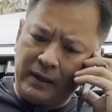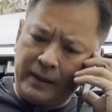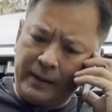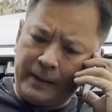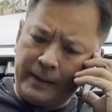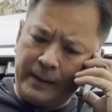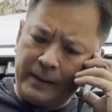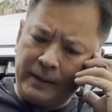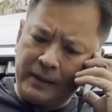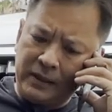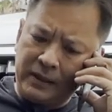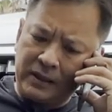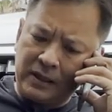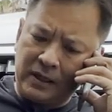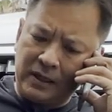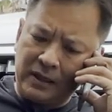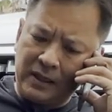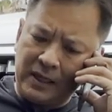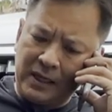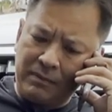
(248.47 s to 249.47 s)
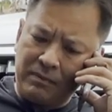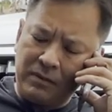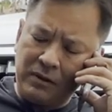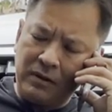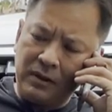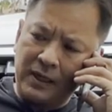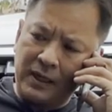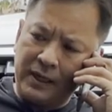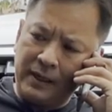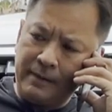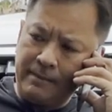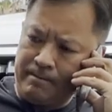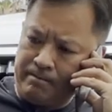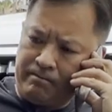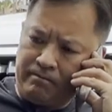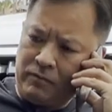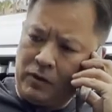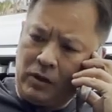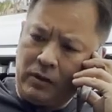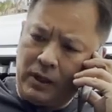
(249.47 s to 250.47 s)
Yeah, it's gotten that. Okay,
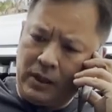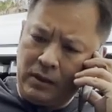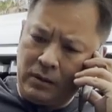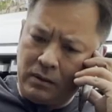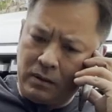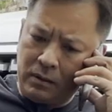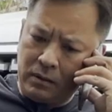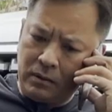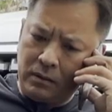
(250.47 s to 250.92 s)
all right.